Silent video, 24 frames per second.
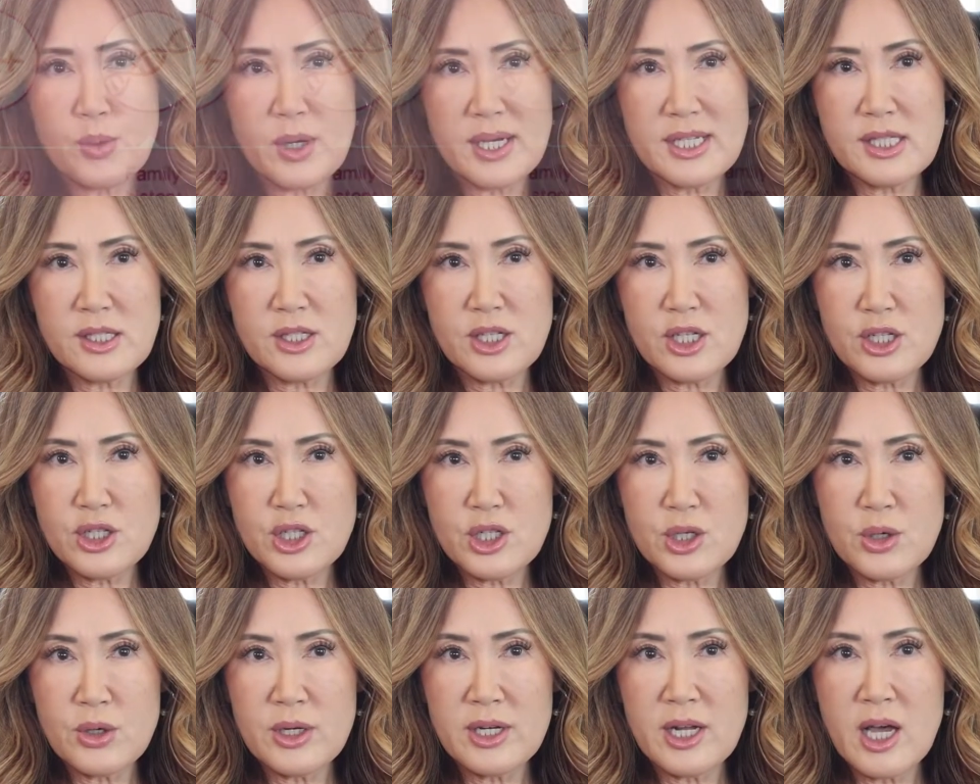breast
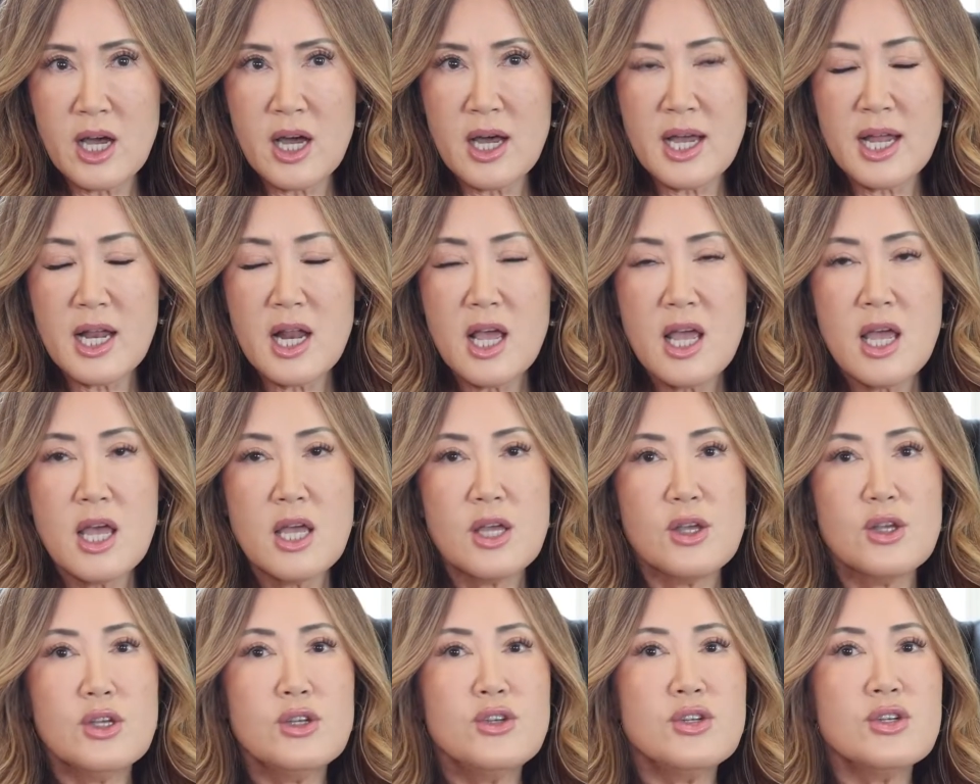tissue or not,
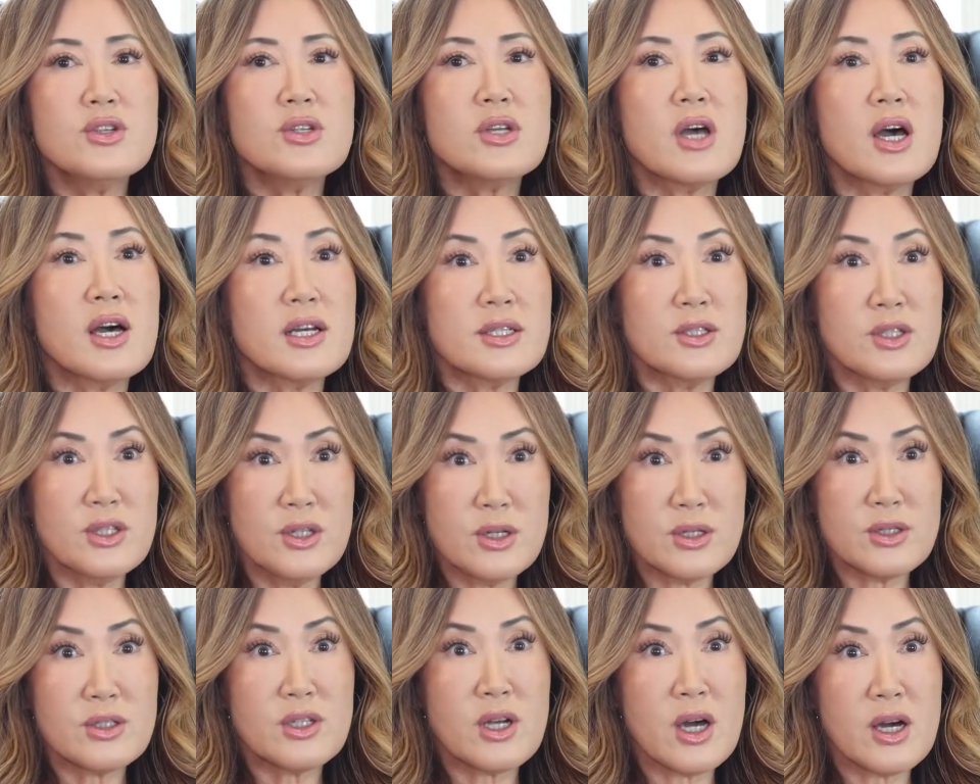you should talk
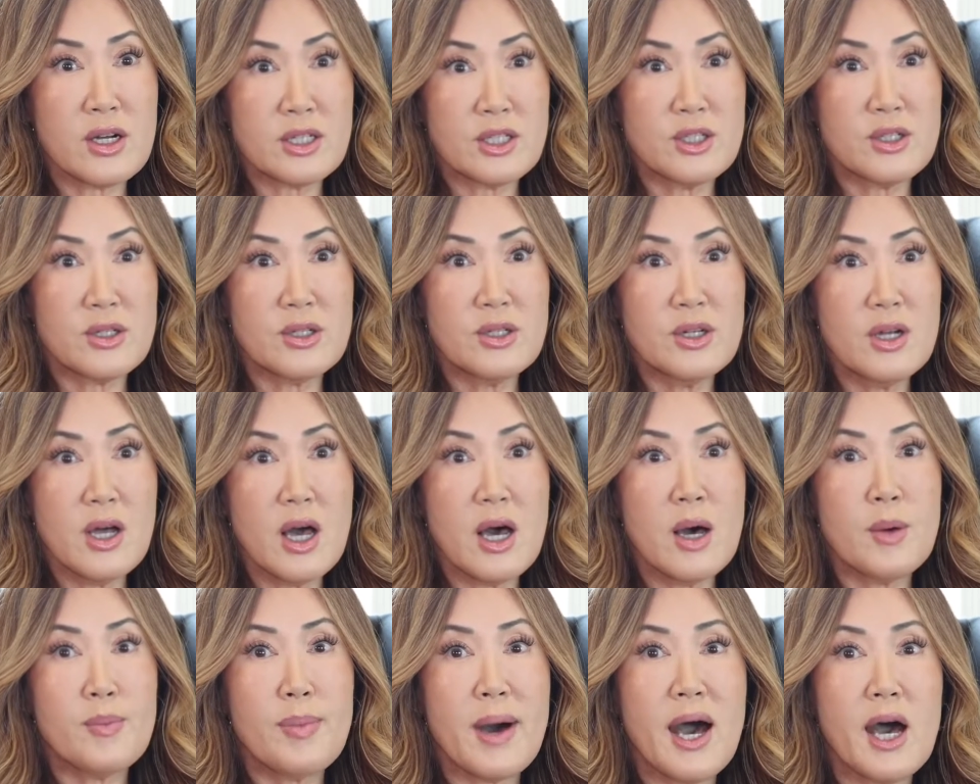to your
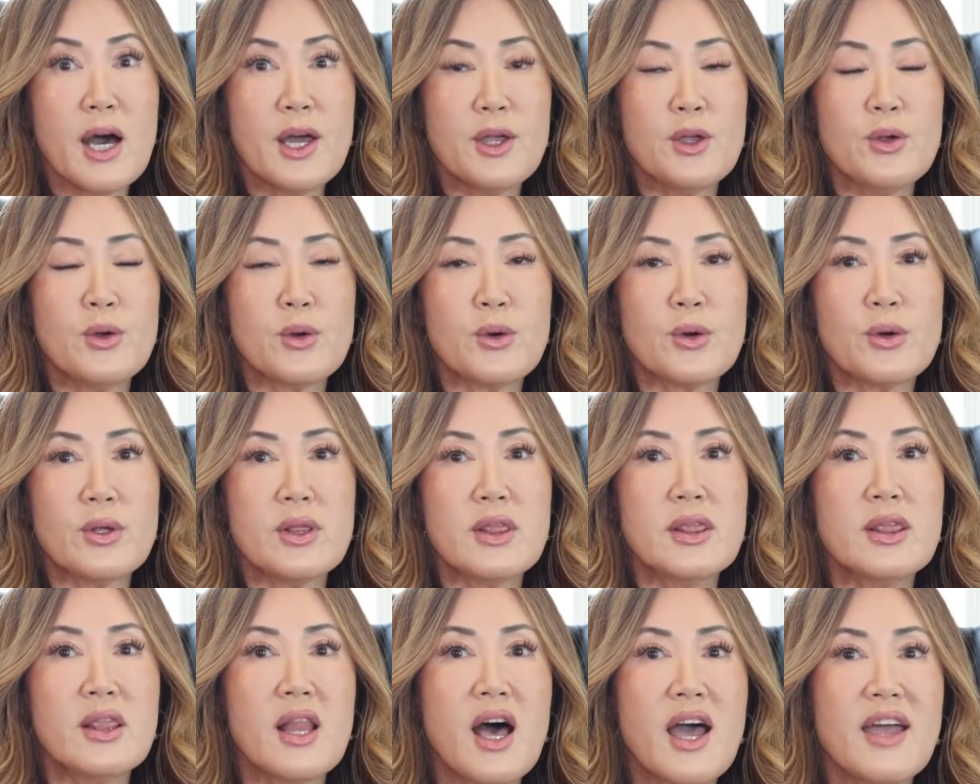doctor about your
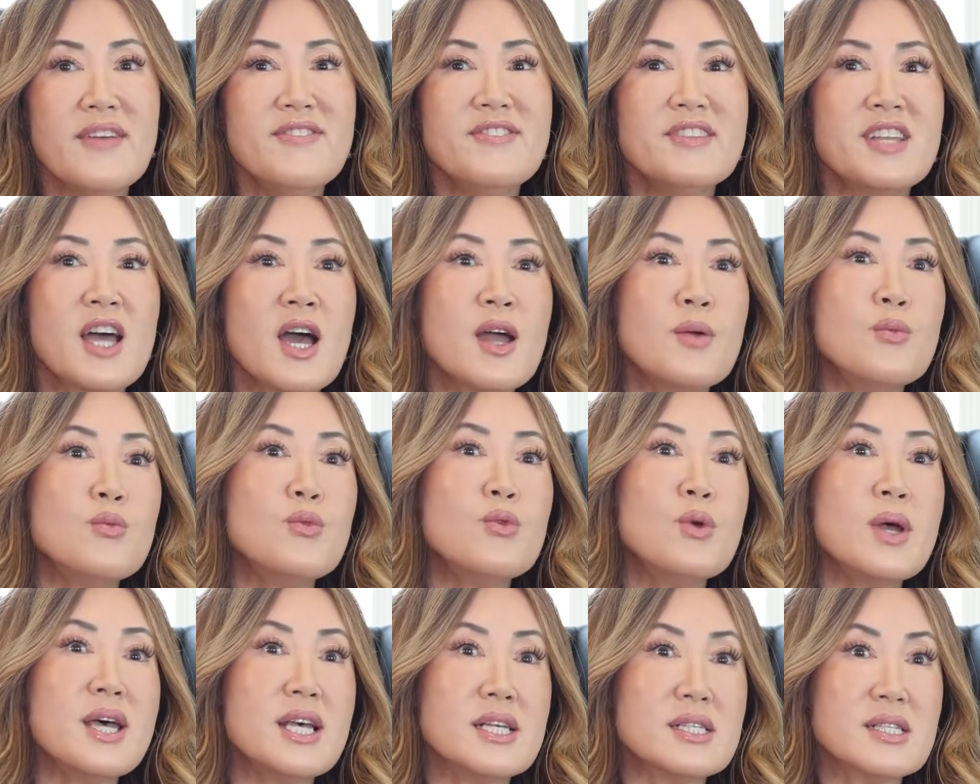lifetime
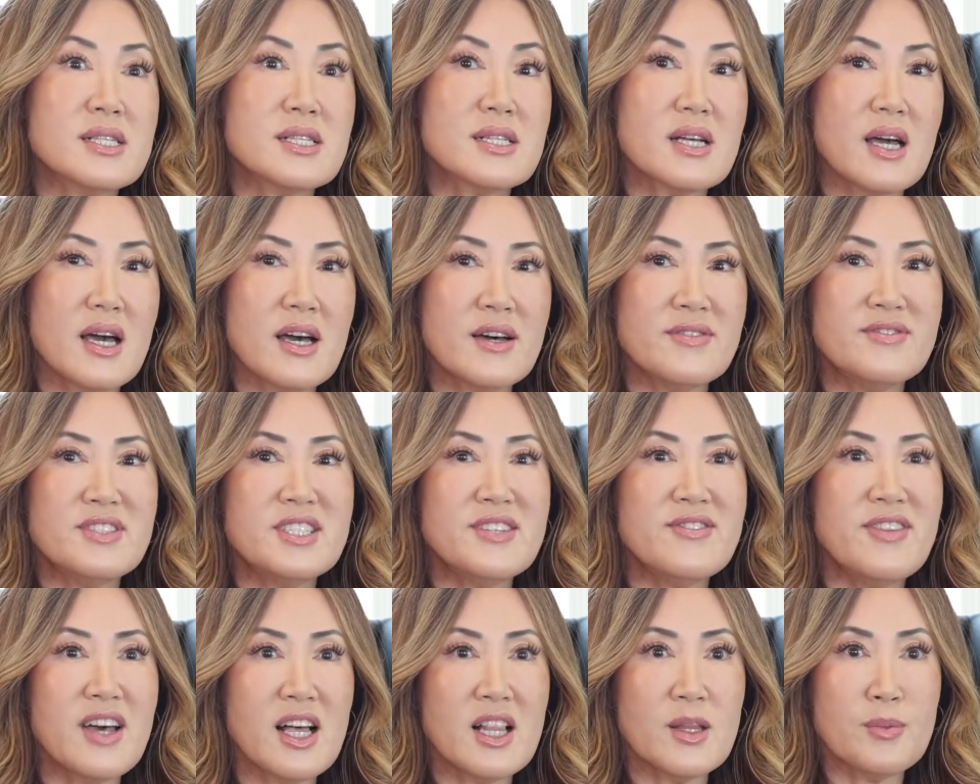risk of
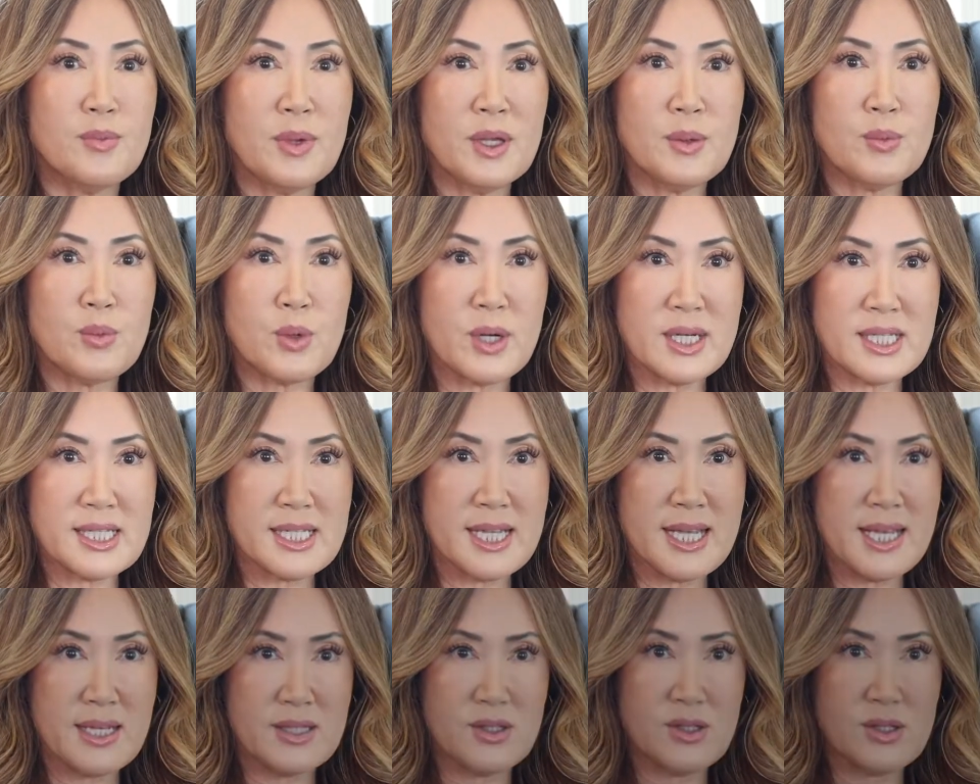developing
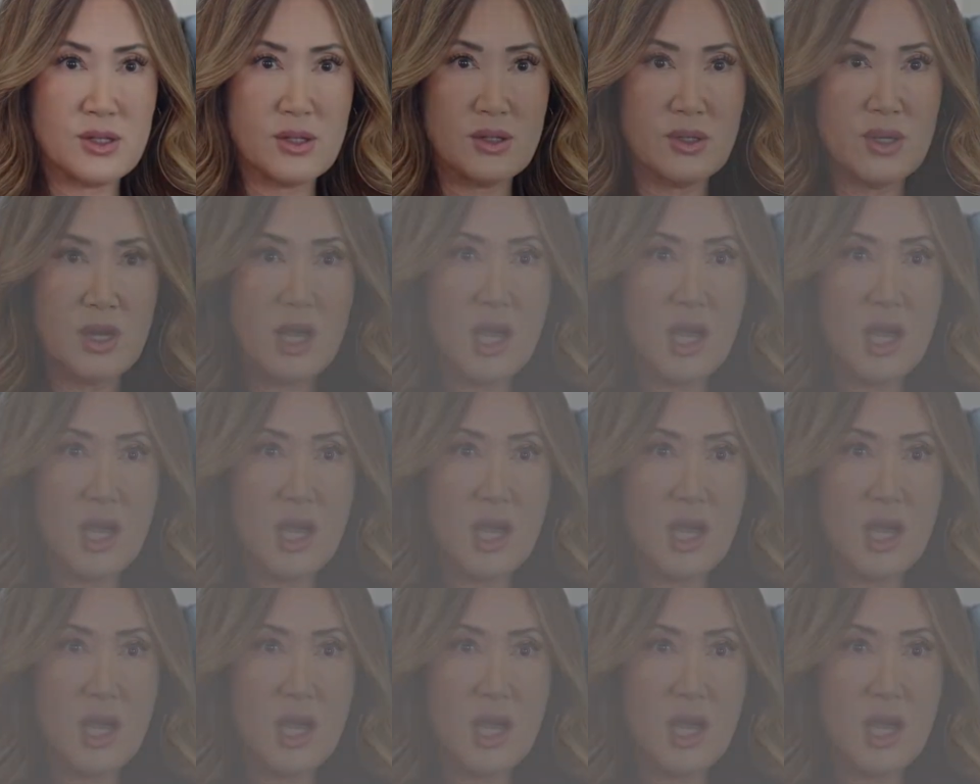breast cancer.